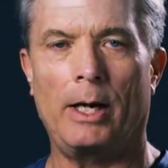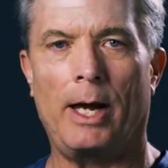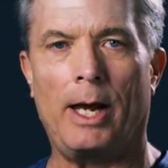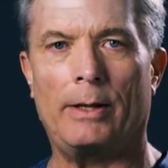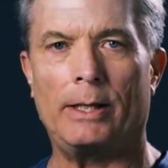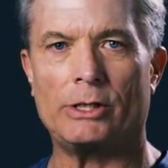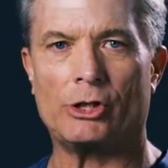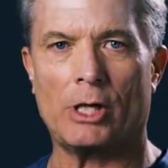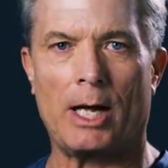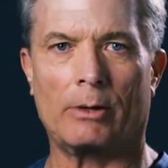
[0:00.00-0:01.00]
And these
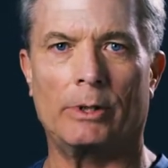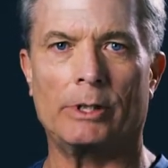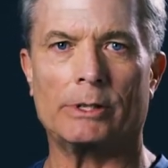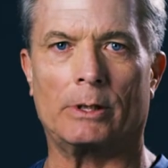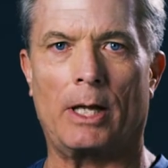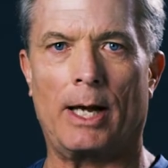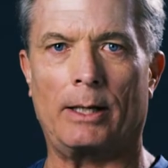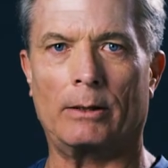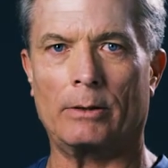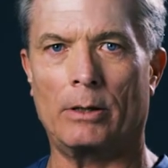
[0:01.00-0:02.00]
chakras
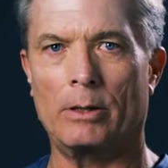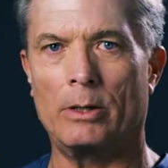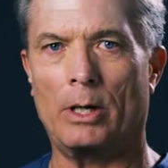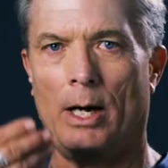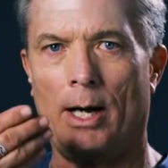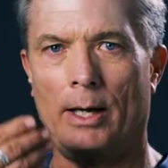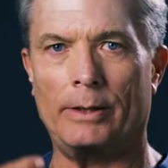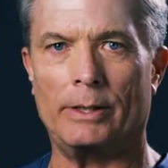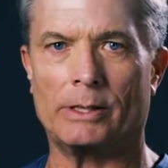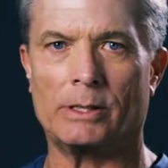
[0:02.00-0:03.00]
aligned on
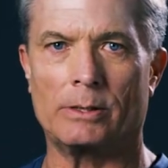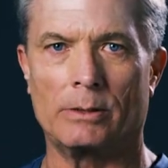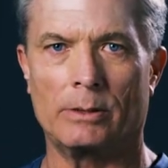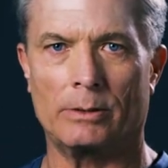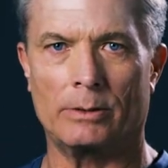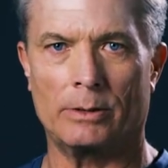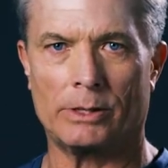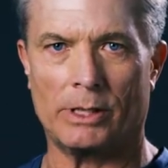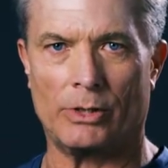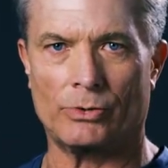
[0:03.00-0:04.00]
this
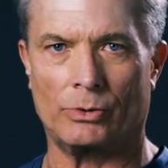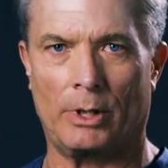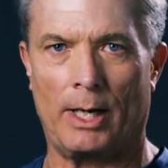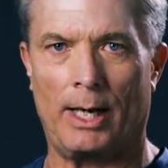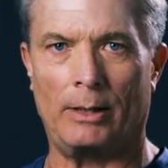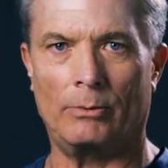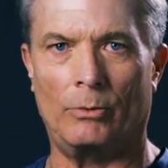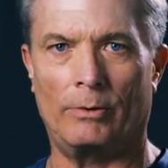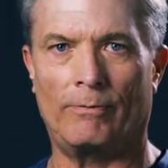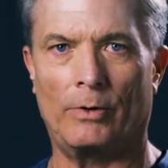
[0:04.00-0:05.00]
central line
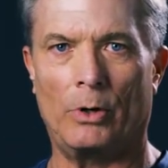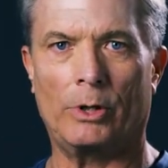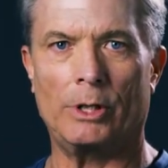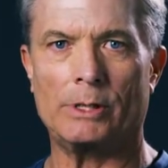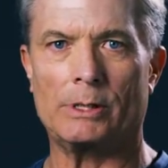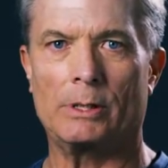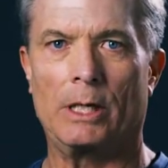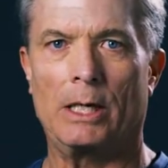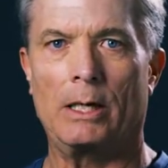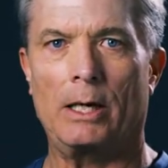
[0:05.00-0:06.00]
with focus
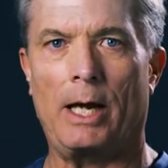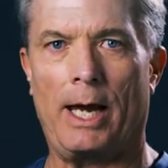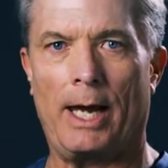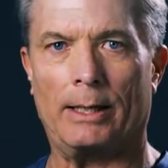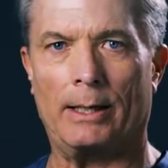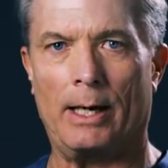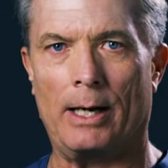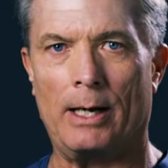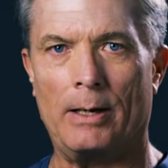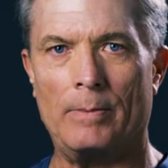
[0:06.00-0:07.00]
and
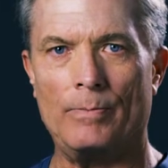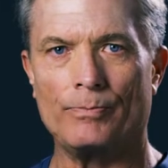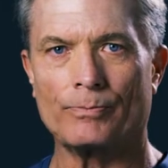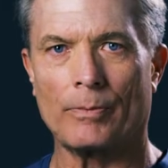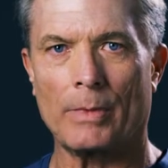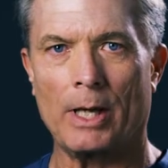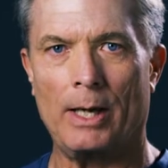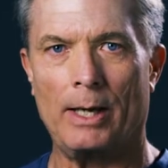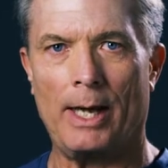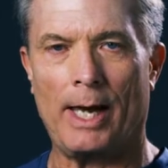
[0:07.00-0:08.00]

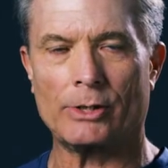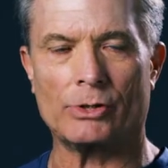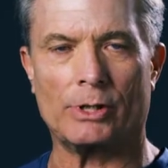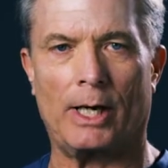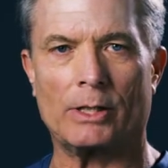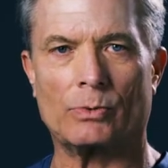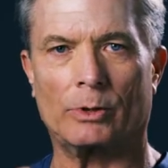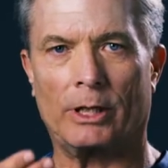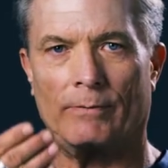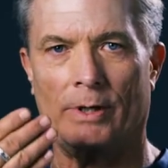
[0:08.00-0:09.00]
exercise will
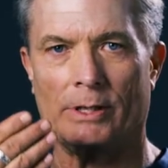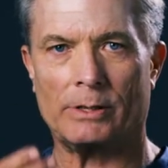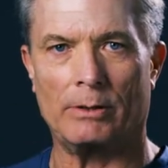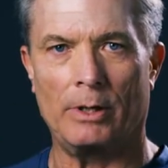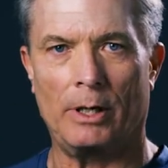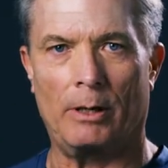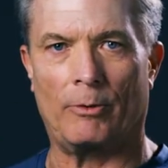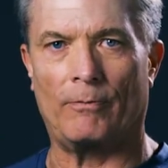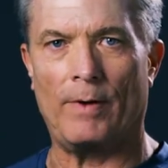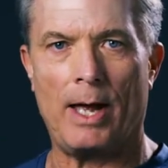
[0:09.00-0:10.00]
give us a
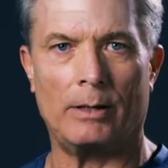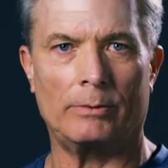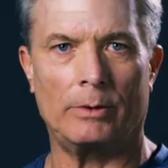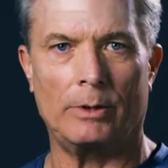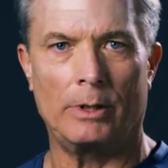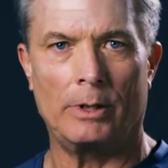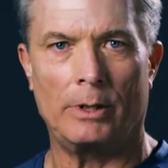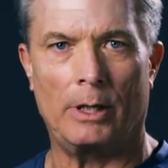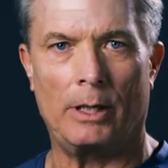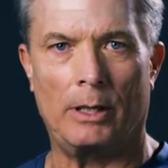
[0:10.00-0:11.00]
profound
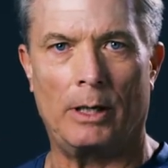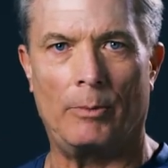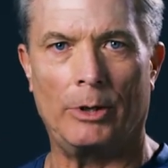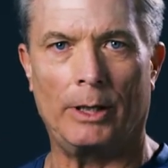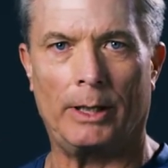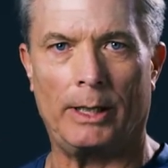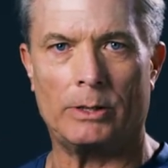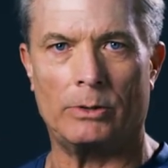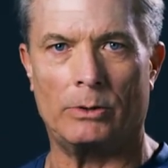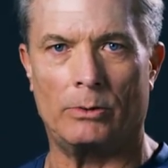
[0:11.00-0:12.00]
ability
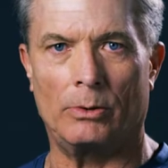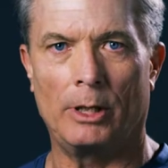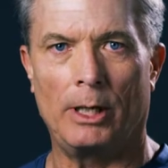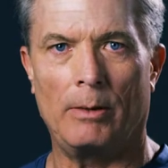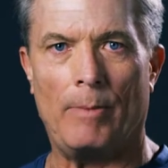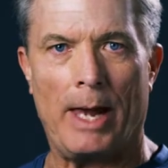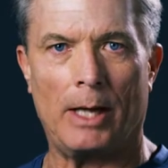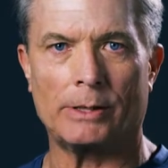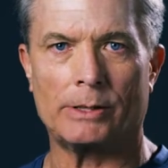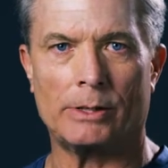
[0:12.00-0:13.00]
to
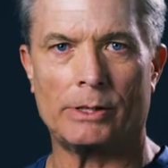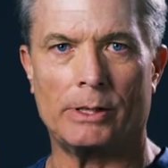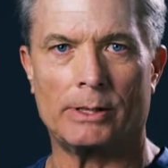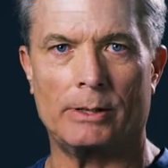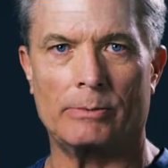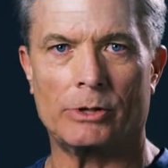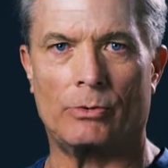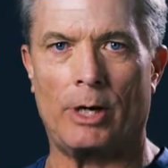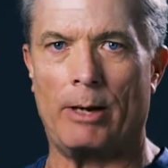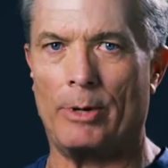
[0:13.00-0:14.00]
balance our systems,
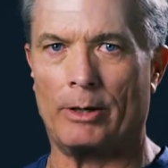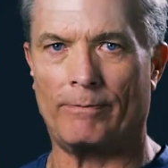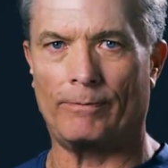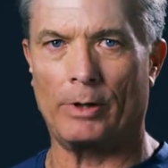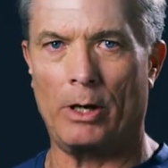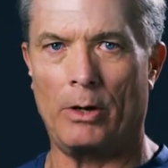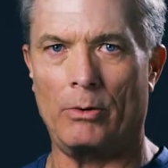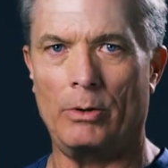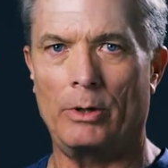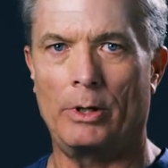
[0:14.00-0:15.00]
create better
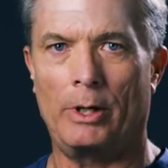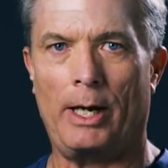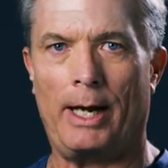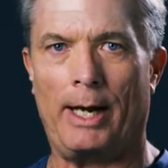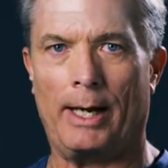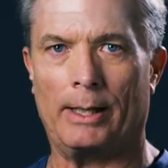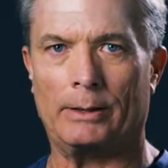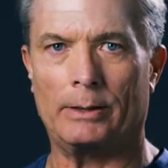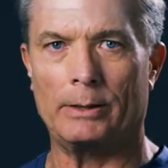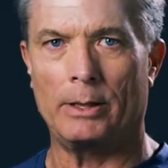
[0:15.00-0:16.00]
flow, and